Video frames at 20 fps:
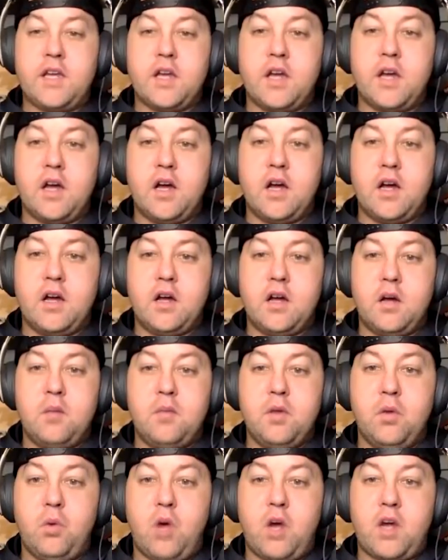
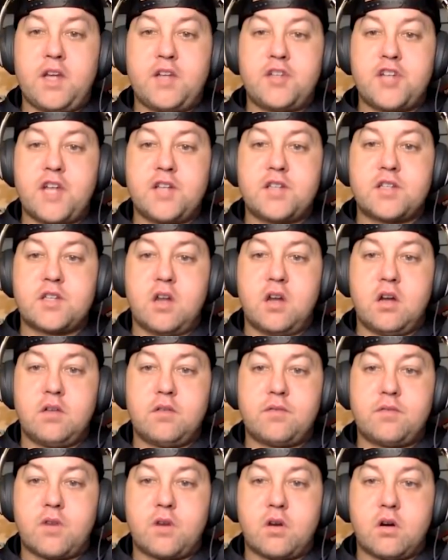chainsaw
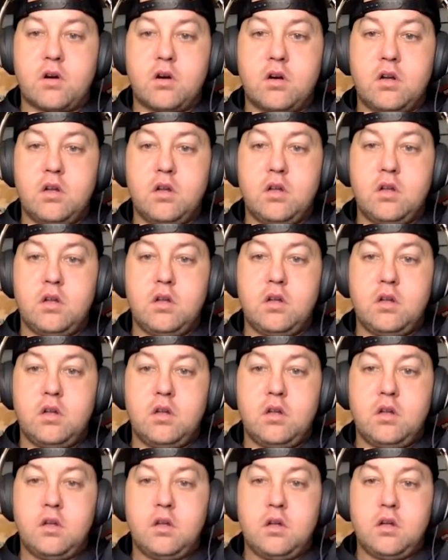for
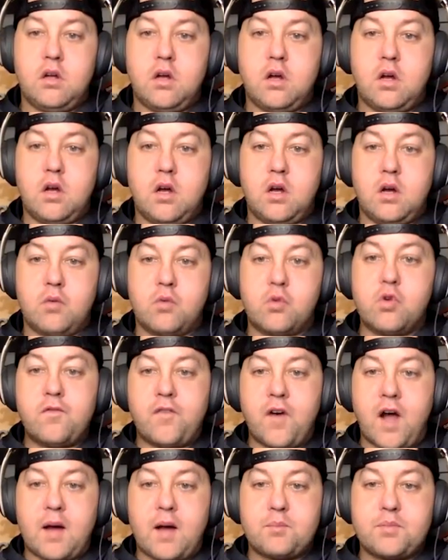
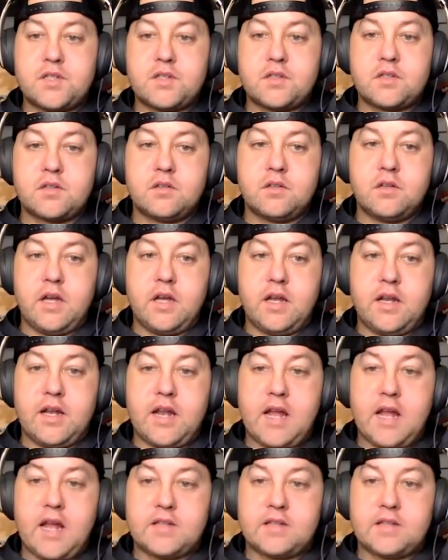roof ops, and
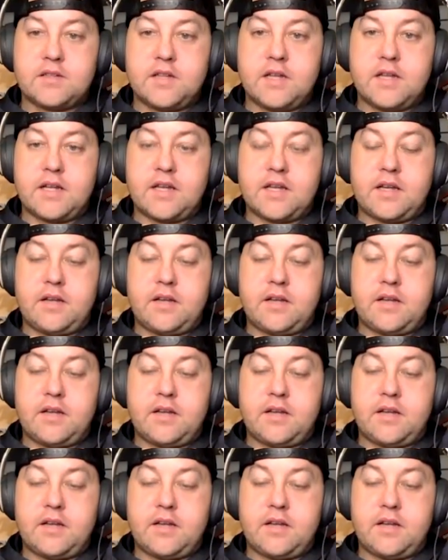it has it.